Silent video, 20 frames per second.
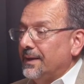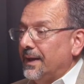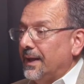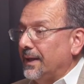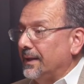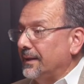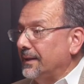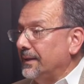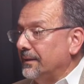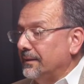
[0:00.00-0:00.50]

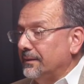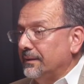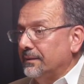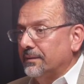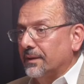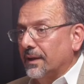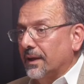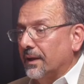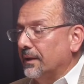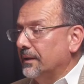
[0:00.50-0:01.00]
and
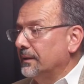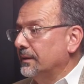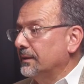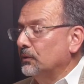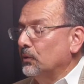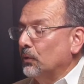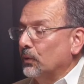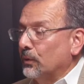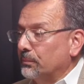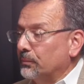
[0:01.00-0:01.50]
into
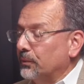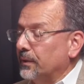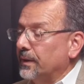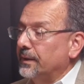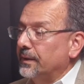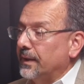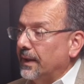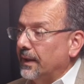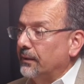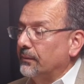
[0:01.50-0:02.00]

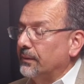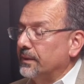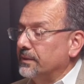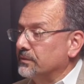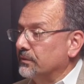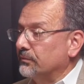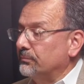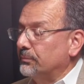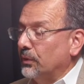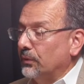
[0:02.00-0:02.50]
unincorporated
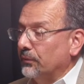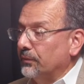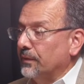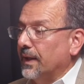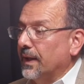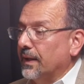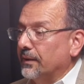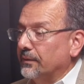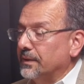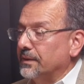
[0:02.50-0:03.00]
areas of both
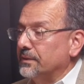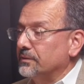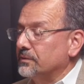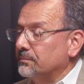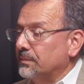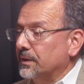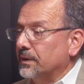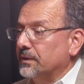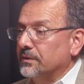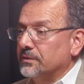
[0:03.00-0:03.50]
counties,
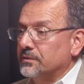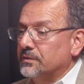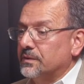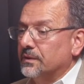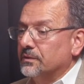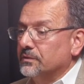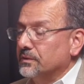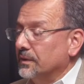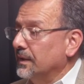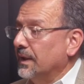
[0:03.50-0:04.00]
because
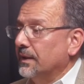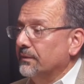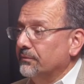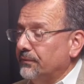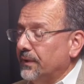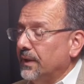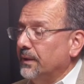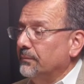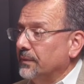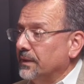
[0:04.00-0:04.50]
there's a lot of
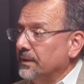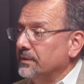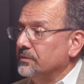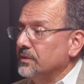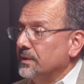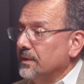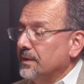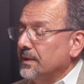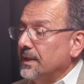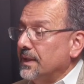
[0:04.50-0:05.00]
families
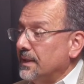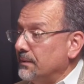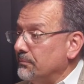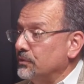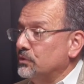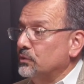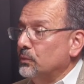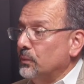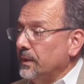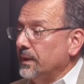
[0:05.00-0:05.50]
in
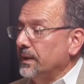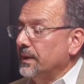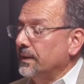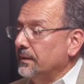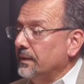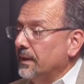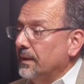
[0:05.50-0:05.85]
between